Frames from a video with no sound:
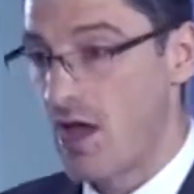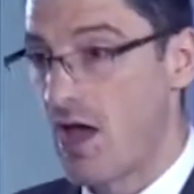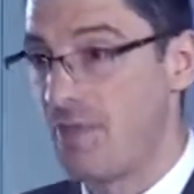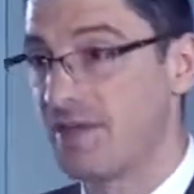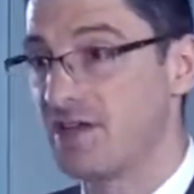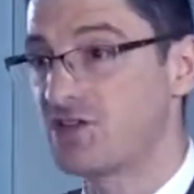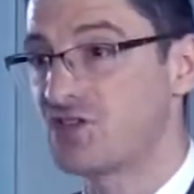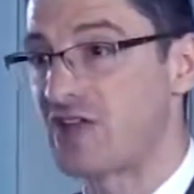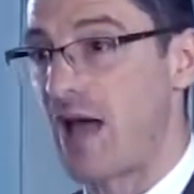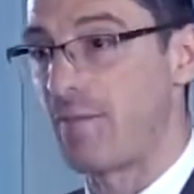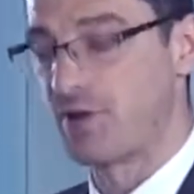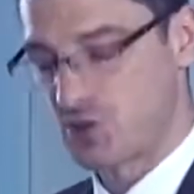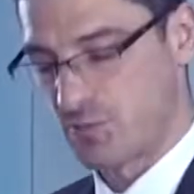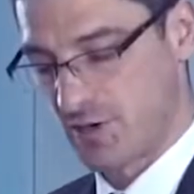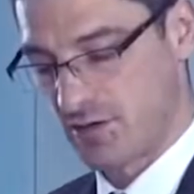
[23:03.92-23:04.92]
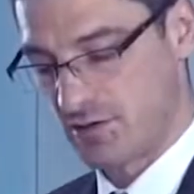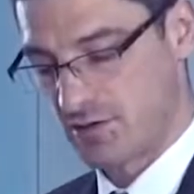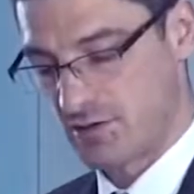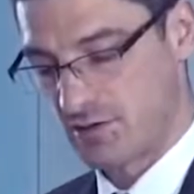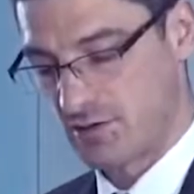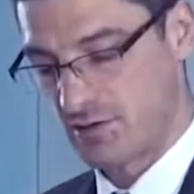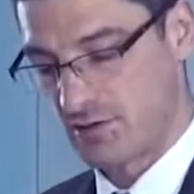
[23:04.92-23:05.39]
And the establishment,
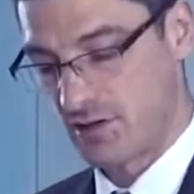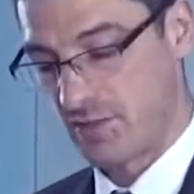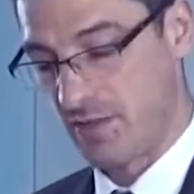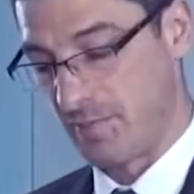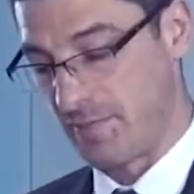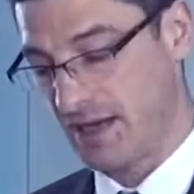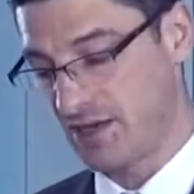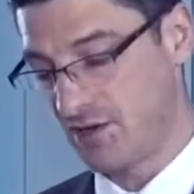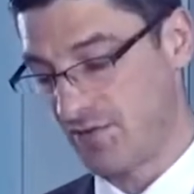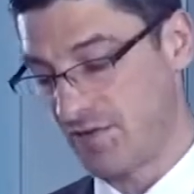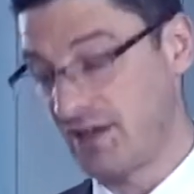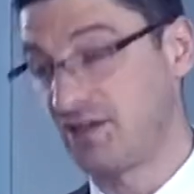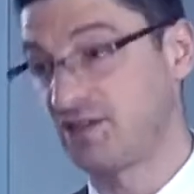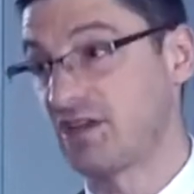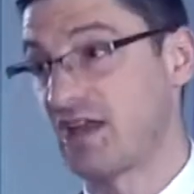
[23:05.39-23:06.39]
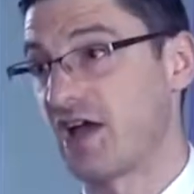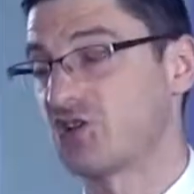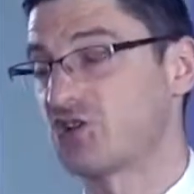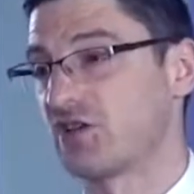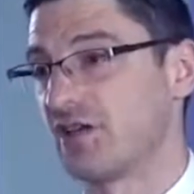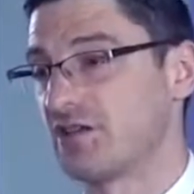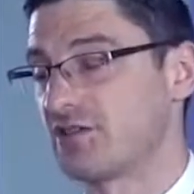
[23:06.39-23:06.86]
the media and the
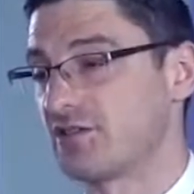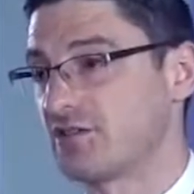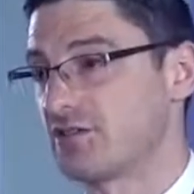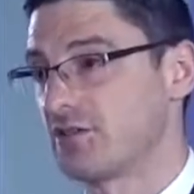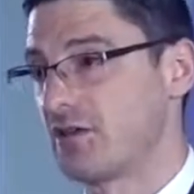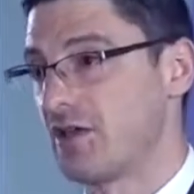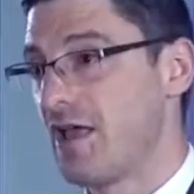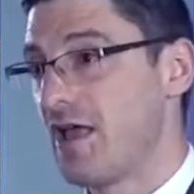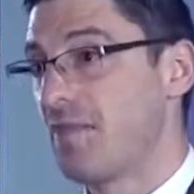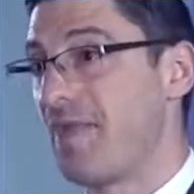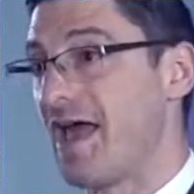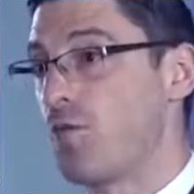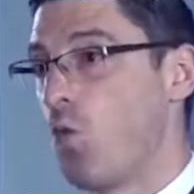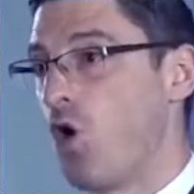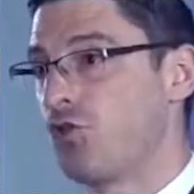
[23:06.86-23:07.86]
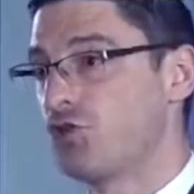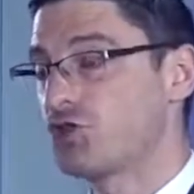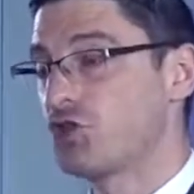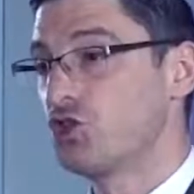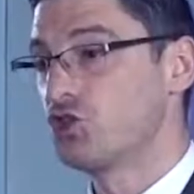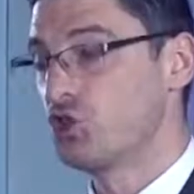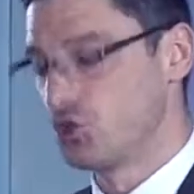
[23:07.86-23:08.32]
internationalists, they want
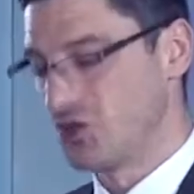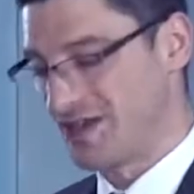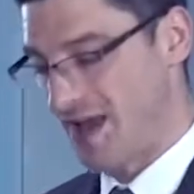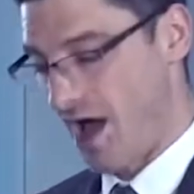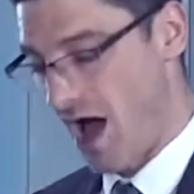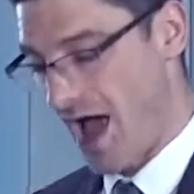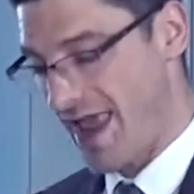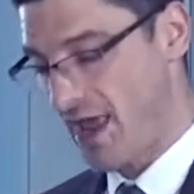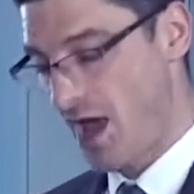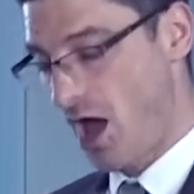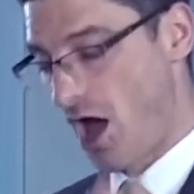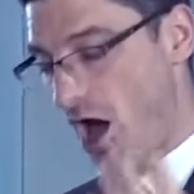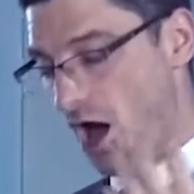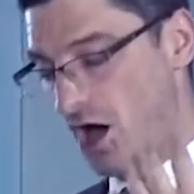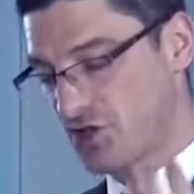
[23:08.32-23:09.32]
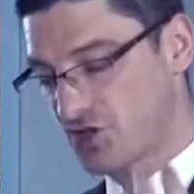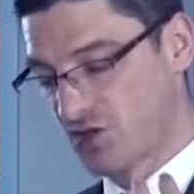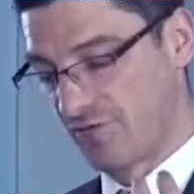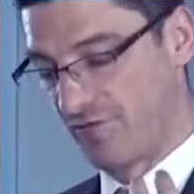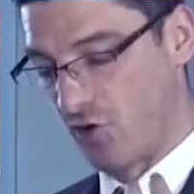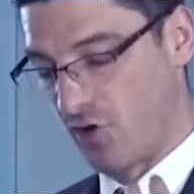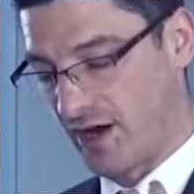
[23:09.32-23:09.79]
to deny us a
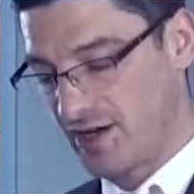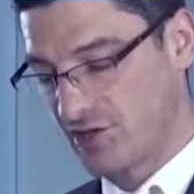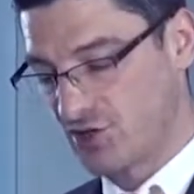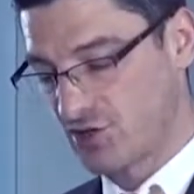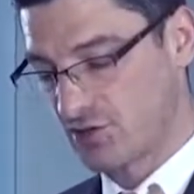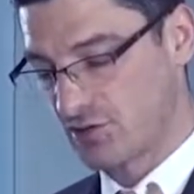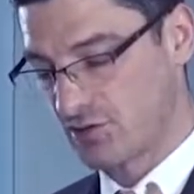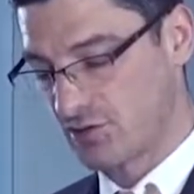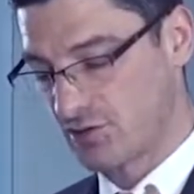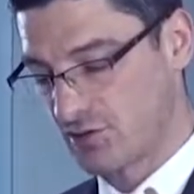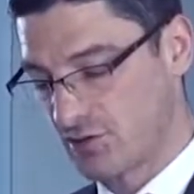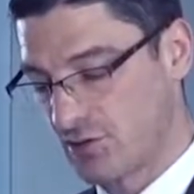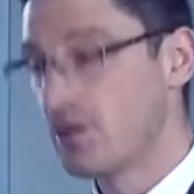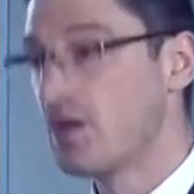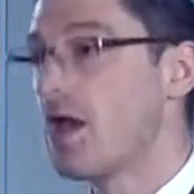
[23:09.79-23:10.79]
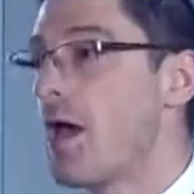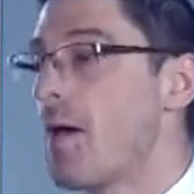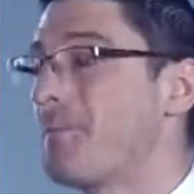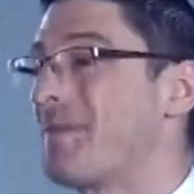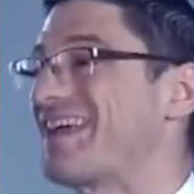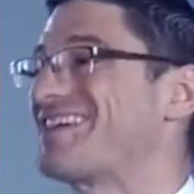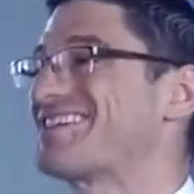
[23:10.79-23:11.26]
voice
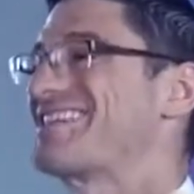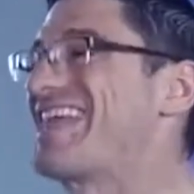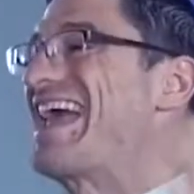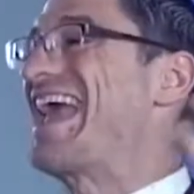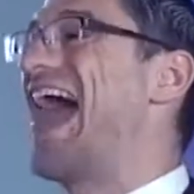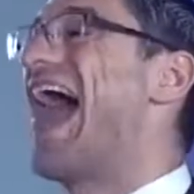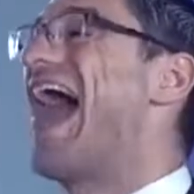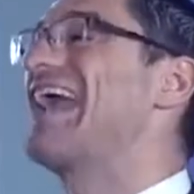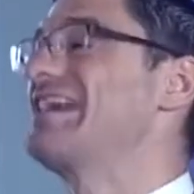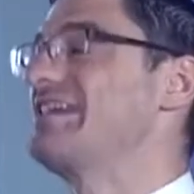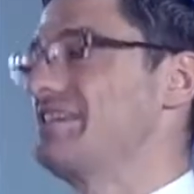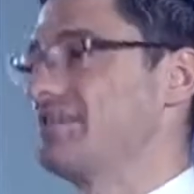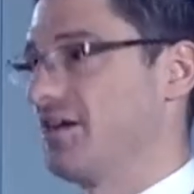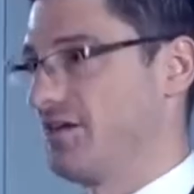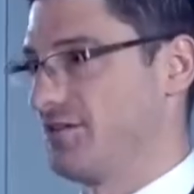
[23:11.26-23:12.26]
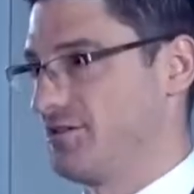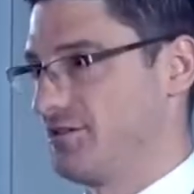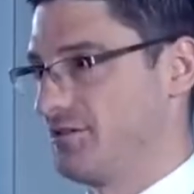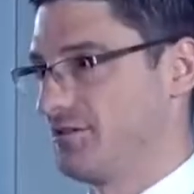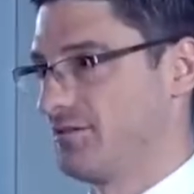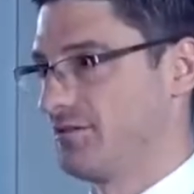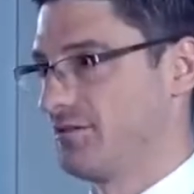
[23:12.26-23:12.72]
because they hate
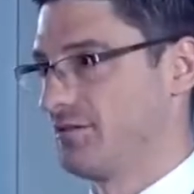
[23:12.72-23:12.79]
us.